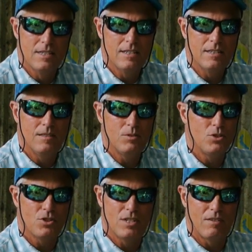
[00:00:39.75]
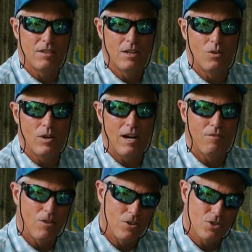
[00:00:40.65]
um, you just never know how
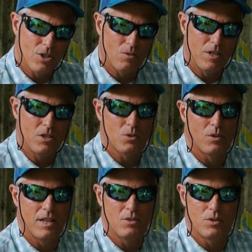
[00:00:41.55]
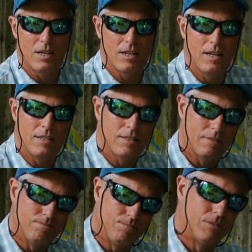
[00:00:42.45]
far it's going to reach or where that dry line
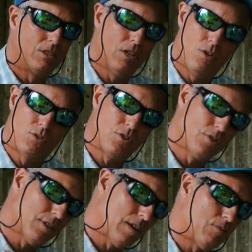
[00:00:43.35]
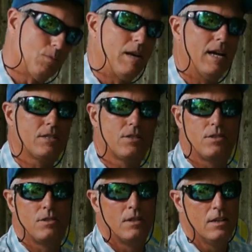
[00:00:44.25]
goes to and comes back to